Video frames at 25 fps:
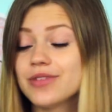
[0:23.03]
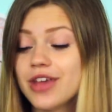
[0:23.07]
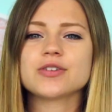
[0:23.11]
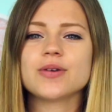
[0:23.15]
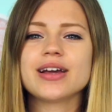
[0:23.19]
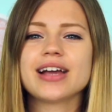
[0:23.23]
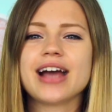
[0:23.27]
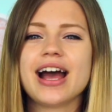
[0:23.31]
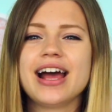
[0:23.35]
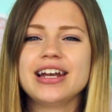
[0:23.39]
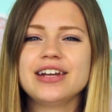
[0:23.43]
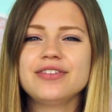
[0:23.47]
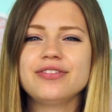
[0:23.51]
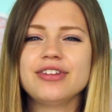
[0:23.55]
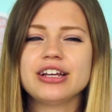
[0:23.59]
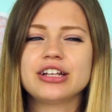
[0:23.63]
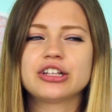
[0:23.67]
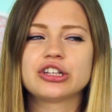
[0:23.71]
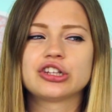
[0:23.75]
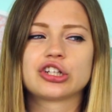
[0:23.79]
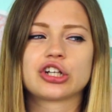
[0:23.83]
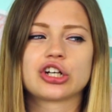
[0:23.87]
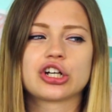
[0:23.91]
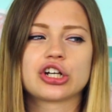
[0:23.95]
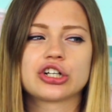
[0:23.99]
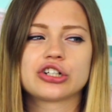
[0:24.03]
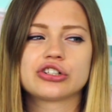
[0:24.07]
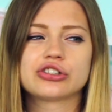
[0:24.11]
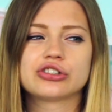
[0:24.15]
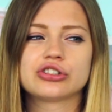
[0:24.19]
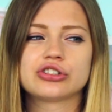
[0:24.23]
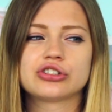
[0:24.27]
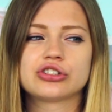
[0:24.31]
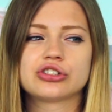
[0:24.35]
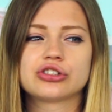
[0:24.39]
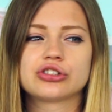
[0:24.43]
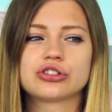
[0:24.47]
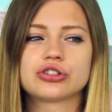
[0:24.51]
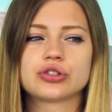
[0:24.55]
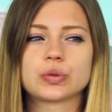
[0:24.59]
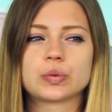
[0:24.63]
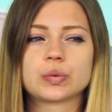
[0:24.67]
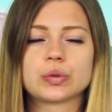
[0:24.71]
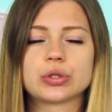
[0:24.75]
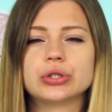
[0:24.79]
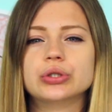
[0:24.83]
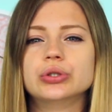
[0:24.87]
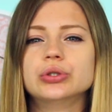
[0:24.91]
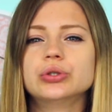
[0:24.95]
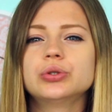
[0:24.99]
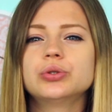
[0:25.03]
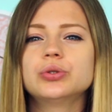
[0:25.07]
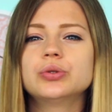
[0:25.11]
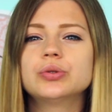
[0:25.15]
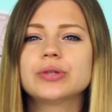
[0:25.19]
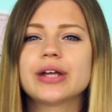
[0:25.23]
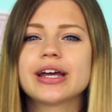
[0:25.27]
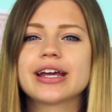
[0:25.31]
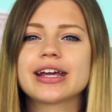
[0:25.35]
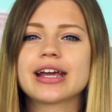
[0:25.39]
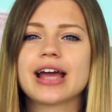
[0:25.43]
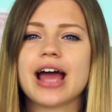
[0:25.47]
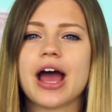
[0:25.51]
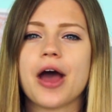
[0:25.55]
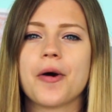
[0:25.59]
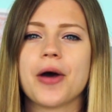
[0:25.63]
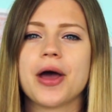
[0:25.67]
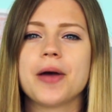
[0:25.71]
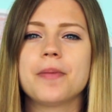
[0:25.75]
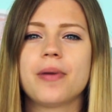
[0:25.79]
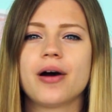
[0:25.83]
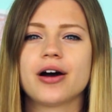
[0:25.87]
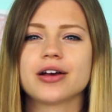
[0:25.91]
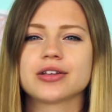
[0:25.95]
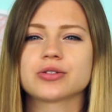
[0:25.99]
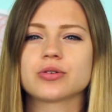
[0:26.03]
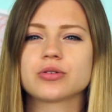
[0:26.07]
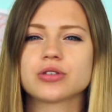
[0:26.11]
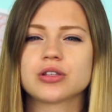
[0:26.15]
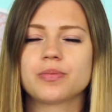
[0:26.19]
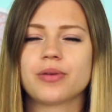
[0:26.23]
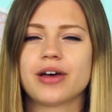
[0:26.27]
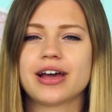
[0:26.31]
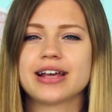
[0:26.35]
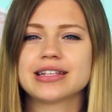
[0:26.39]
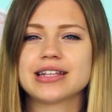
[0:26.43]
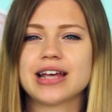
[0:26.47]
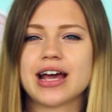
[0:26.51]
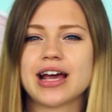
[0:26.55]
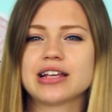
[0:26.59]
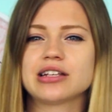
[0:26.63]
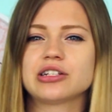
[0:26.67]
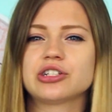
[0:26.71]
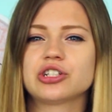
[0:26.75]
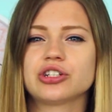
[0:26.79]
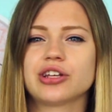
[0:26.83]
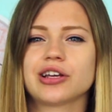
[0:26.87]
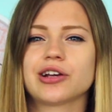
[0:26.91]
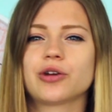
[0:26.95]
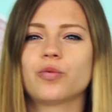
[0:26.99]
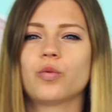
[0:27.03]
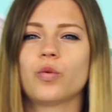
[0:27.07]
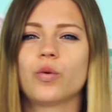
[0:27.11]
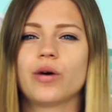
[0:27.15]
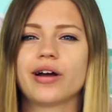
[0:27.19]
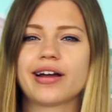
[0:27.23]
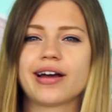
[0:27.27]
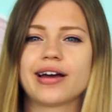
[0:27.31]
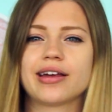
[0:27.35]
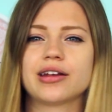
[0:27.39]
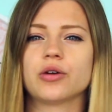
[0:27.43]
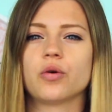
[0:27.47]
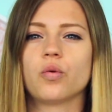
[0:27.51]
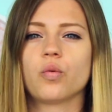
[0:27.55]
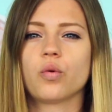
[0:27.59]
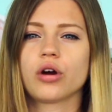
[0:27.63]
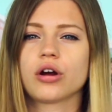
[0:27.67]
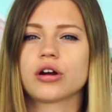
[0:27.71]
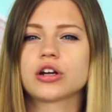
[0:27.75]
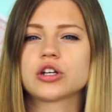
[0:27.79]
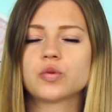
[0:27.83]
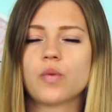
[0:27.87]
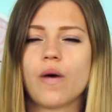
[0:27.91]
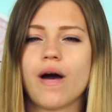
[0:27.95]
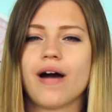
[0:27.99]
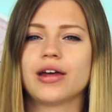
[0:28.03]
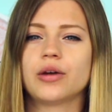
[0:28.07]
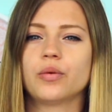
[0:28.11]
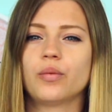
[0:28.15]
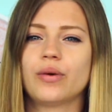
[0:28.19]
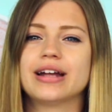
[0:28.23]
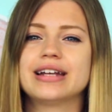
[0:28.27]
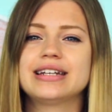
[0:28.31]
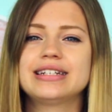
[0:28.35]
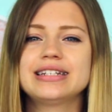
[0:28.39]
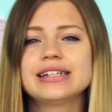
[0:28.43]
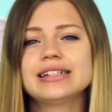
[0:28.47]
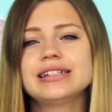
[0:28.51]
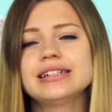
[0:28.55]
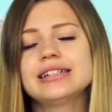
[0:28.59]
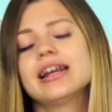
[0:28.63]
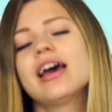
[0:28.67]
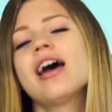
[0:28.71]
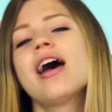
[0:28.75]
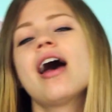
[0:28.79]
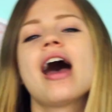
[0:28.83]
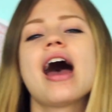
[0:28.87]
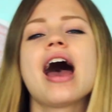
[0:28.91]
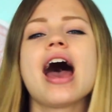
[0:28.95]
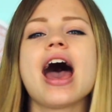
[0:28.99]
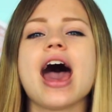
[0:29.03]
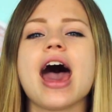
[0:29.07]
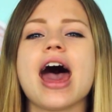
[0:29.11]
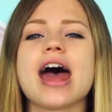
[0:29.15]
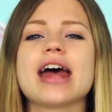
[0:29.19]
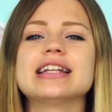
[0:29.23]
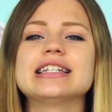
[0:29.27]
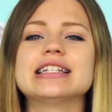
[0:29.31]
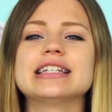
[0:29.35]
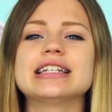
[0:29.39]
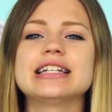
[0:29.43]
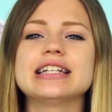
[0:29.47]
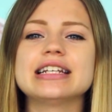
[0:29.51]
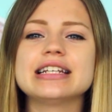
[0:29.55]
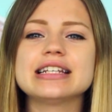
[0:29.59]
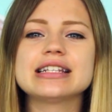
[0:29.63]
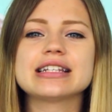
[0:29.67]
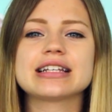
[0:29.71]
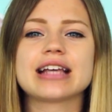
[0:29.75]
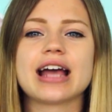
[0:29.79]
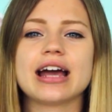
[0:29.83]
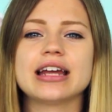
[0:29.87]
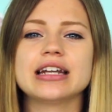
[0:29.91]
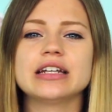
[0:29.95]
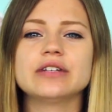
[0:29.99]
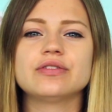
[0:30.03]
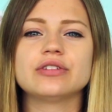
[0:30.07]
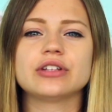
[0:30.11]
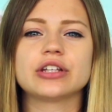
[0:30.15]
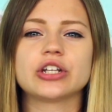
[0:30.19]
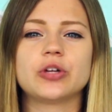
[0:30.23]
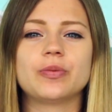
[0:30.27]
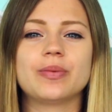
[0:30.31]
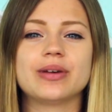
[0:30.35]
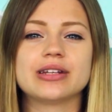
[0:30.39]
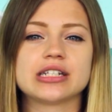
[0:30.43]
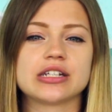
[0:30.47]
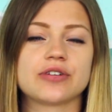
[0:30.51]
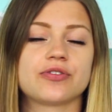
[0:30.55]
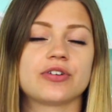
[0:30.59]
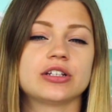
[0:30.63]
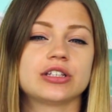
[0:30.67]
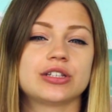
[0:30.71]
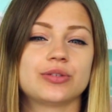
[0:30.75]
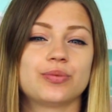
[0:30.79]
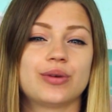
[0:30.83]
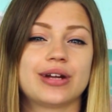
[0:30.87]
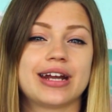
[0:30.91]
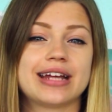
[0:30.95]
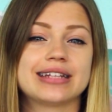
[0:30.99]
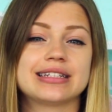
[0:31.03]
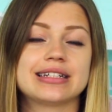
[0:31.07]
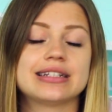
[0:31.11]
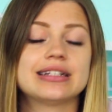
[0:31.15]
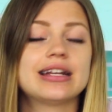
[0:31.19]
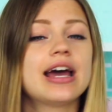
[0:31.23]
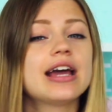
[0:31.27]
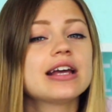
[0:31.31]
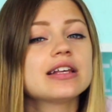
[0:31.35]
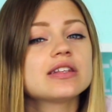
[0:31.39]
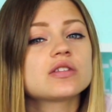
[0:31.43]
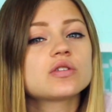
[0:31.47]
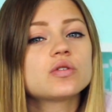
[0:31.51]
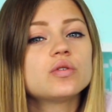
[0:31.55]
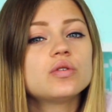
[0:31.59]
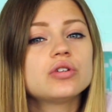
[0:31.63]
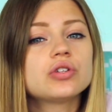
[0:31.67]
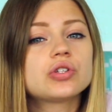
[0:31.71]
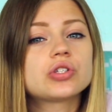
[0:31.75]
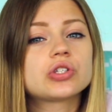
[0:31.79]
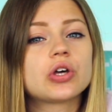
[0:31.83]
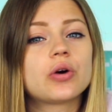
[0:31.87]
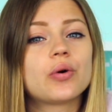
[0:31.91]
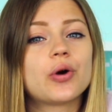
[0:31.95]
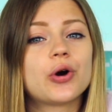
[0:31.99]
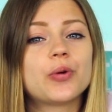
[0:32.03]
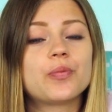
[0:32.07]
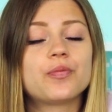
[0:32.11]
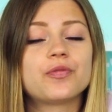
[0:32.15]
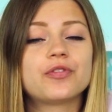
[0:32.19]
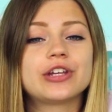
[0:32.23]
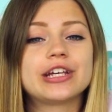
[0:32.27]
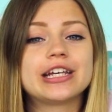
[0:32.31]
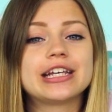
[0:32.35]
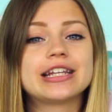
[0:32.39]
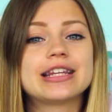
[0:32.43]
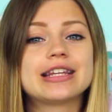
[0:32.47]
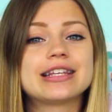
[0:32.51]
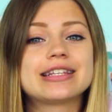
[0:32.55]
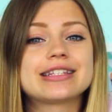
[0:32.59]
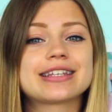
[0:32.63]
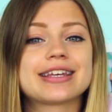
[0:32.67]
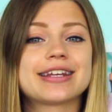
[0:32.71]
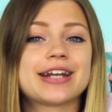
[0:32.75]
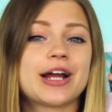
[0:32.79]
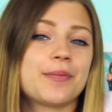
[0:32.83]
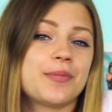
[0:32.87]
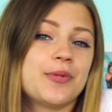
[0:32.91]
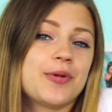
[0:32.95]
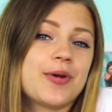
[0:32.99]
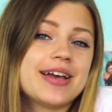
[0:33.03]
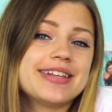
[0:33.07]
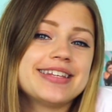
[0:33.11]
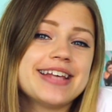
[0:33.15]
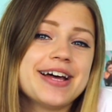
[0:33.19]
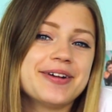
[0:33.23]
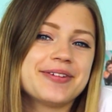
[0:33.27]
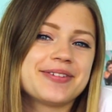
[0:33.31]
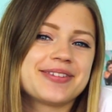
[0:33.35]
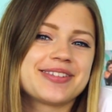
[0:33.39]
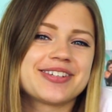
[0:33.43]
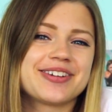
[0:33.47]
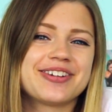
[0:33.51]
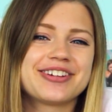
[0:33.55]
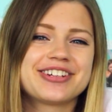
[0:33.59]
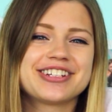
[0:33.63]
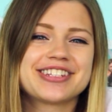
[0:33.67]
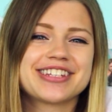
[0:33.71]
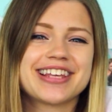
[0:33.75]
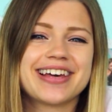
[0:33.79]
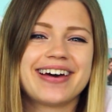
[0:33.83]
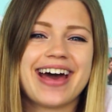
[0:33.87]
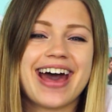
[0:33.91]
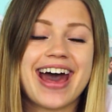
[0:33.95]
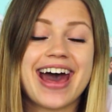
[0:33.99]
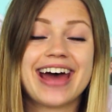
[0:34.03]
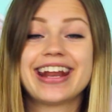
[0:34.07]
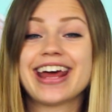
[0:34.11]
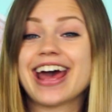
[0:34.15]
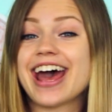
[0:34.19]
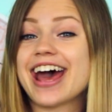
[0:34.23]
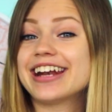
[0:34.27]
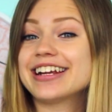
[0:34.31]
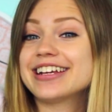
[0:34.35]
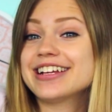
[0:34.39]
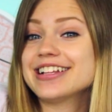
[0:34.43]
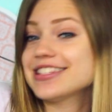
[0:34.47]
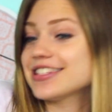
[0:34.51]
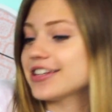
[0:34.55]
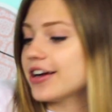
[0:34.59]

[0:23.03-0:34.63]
So I kind of like learned through like how I bought school supplies last year, like what kind of worked well and what didn't, and it is kind of a little bit different than what I did in high school, so hopefully this can help you guys out. So let's just go ahead and get